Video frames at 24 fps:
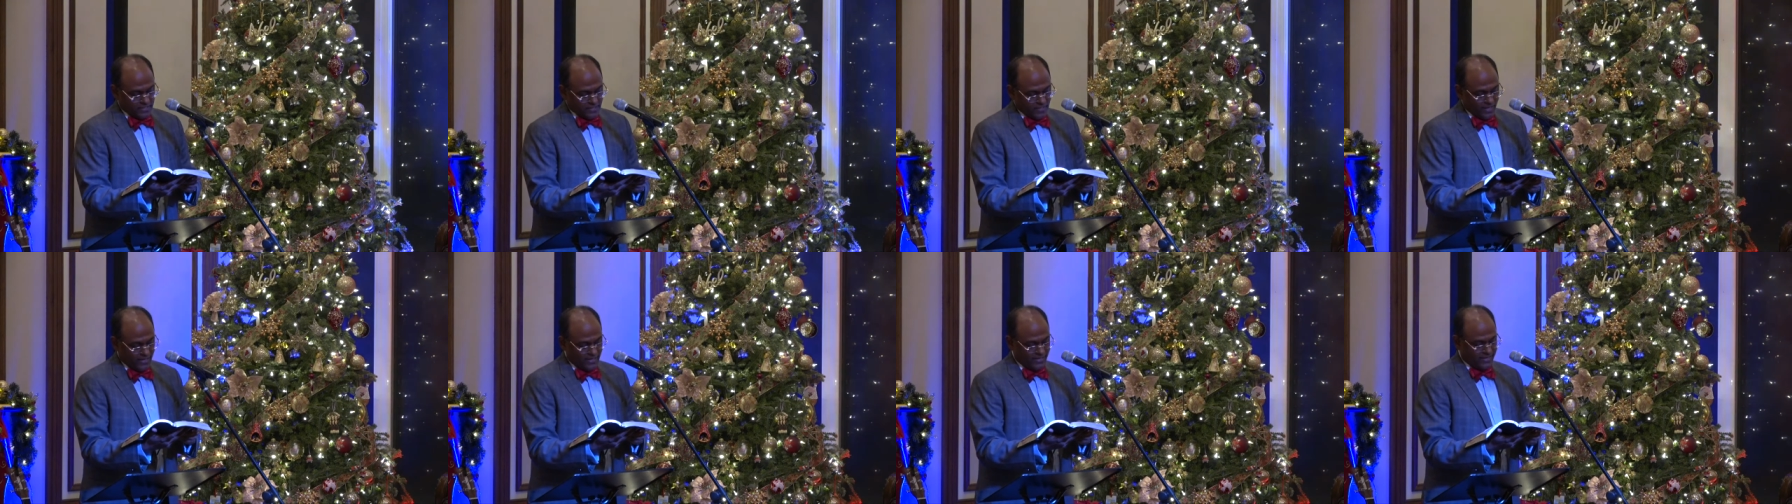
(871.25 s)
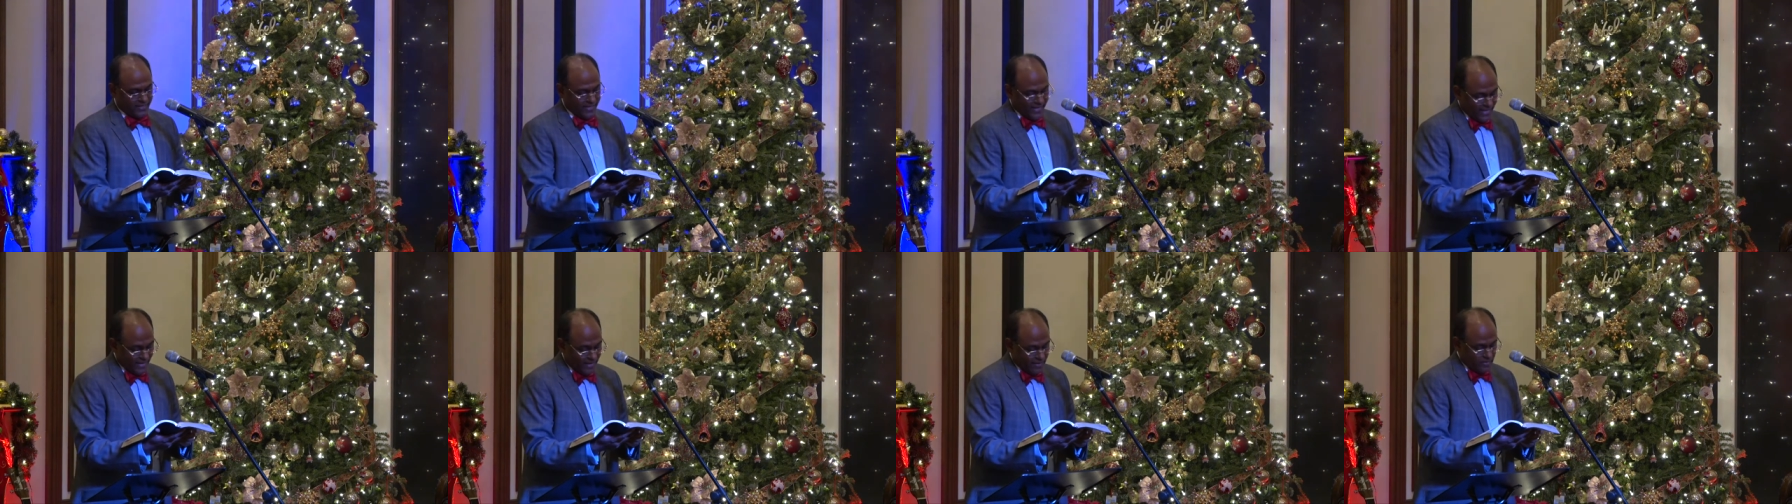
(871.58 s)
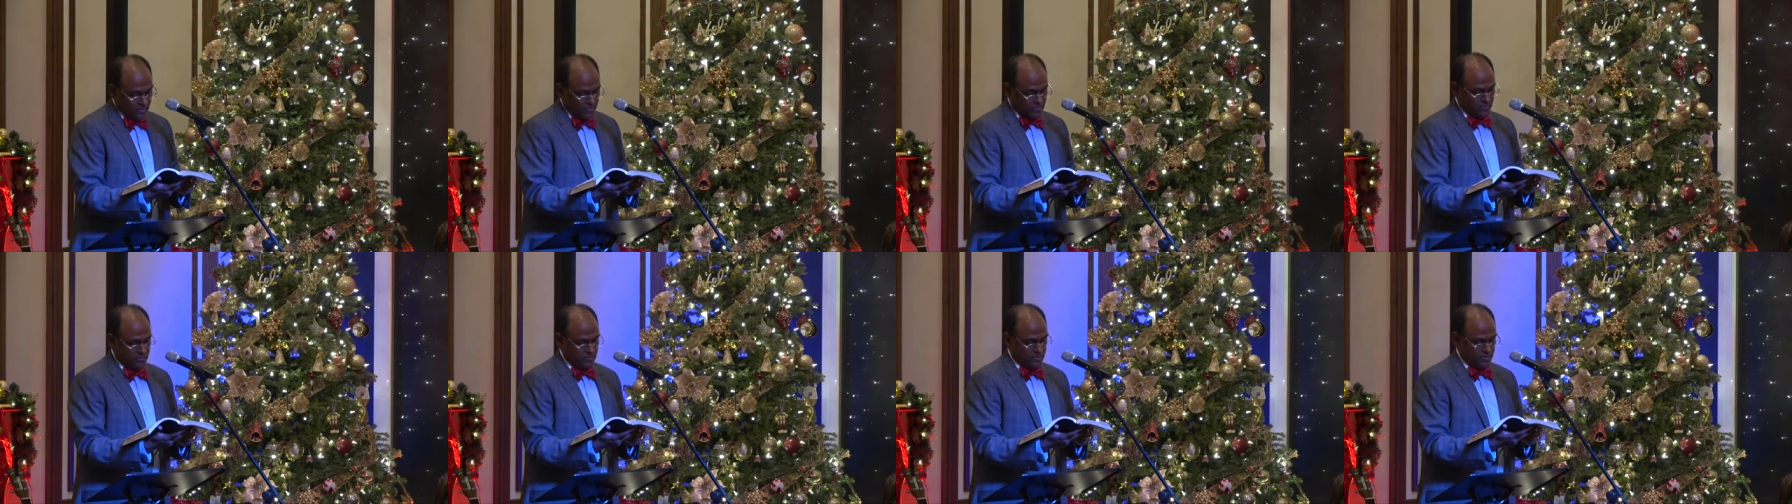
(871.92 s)
cut
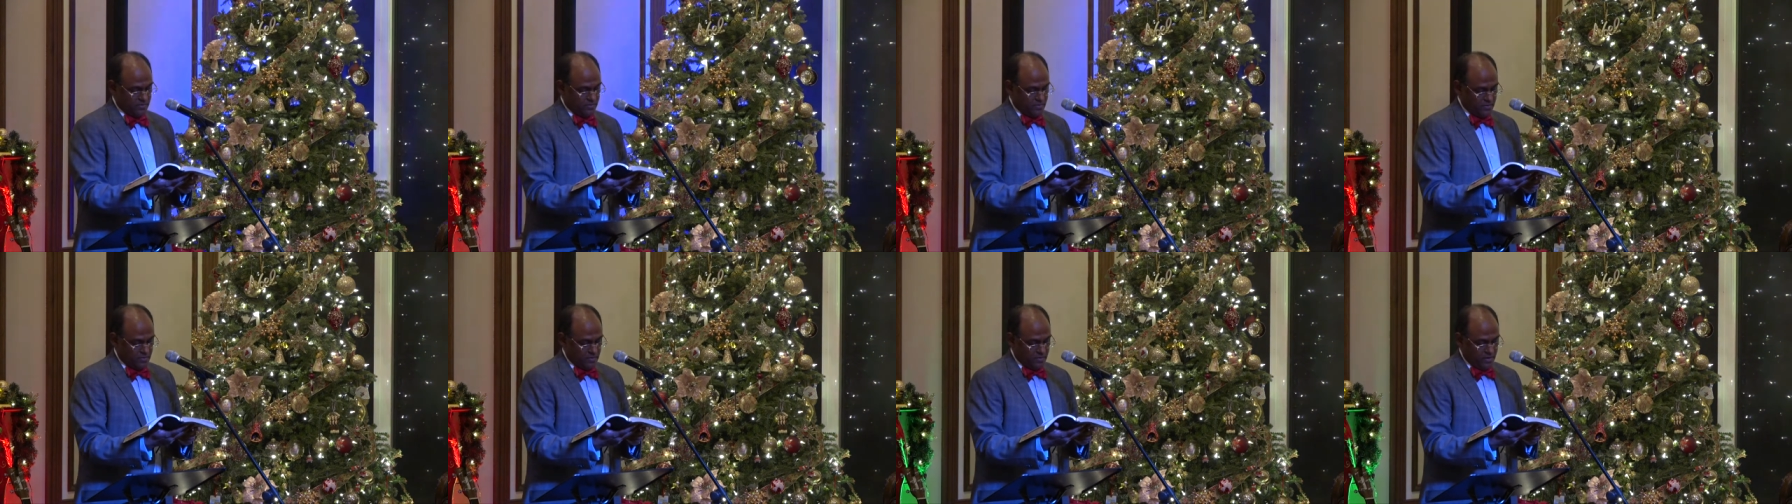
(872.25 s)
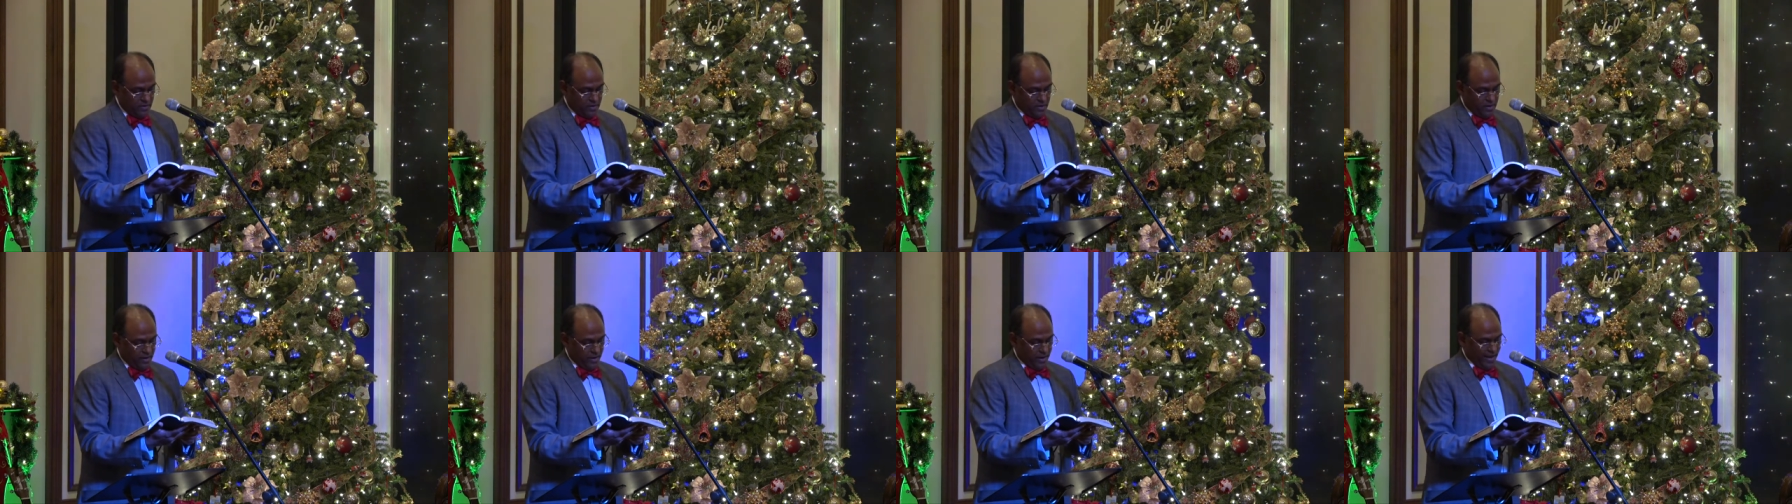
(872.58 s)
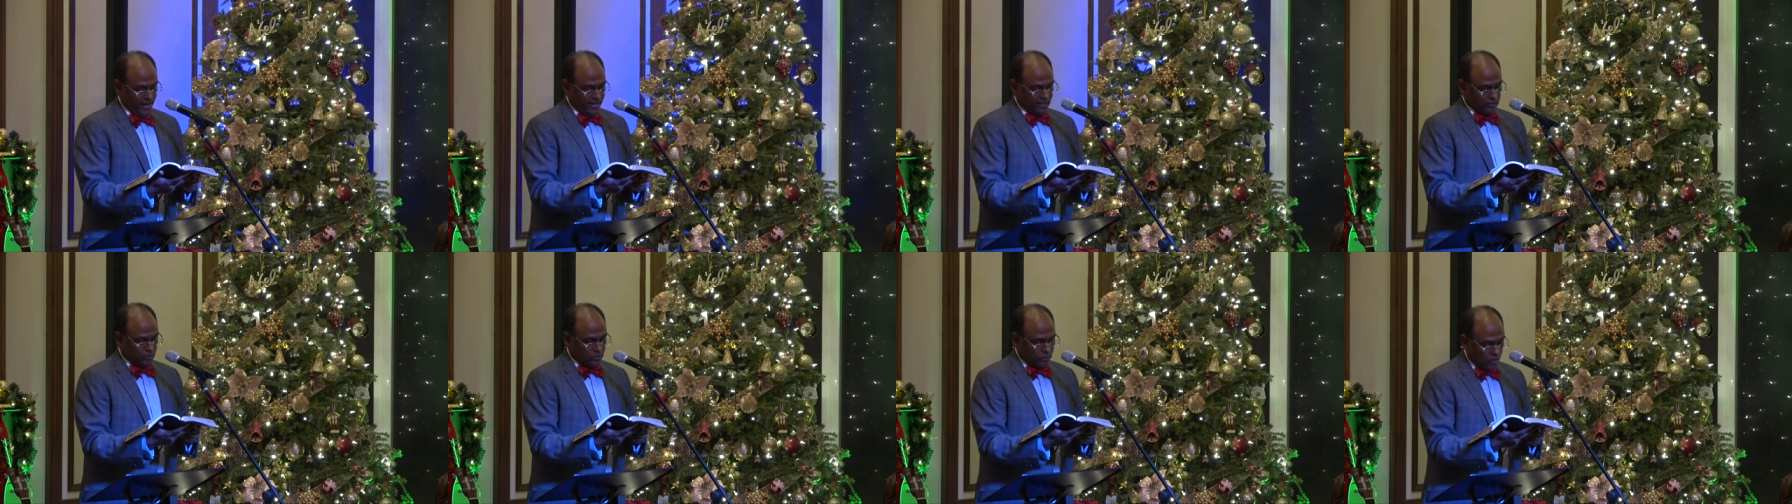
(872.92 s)
down
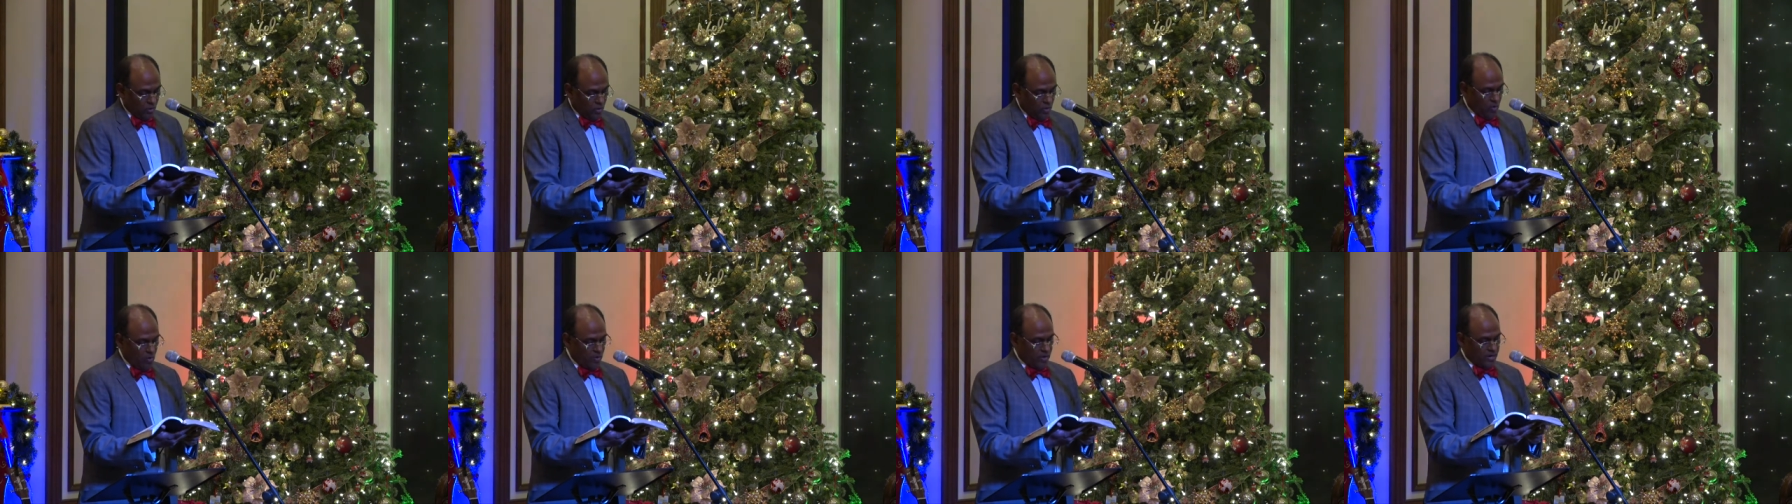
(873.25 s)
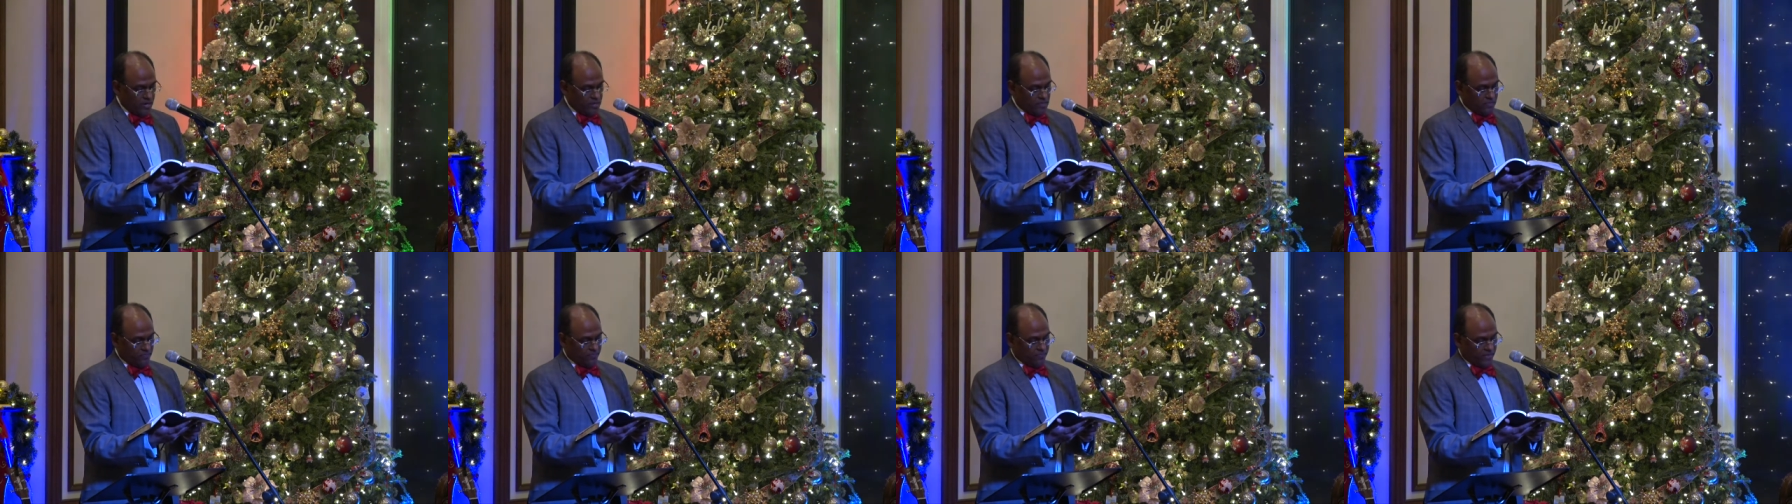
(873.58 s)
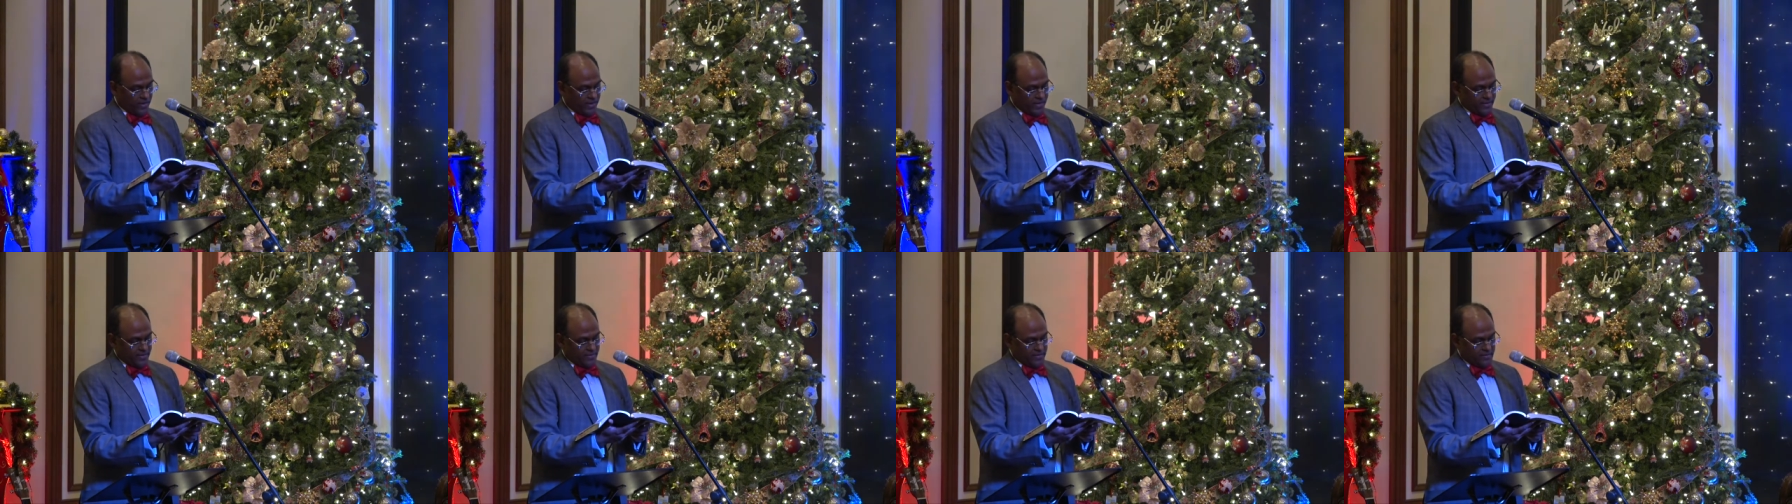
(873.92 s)
and thrown into the
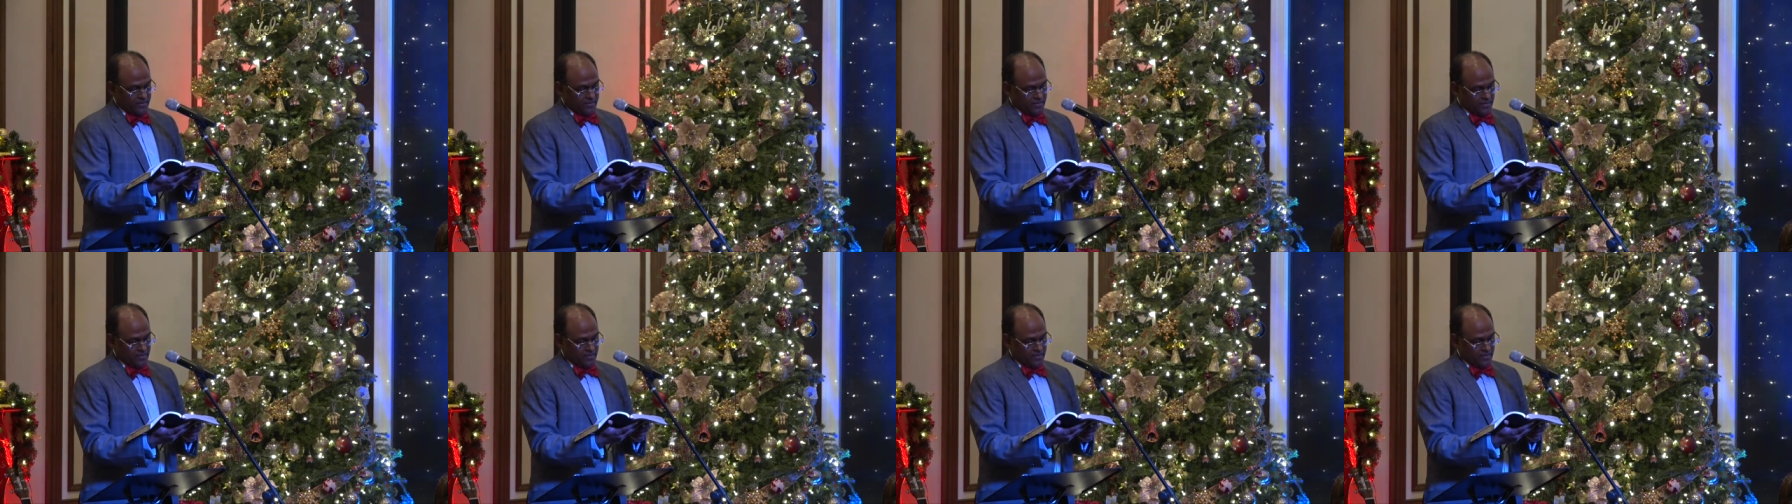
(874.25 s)
fire.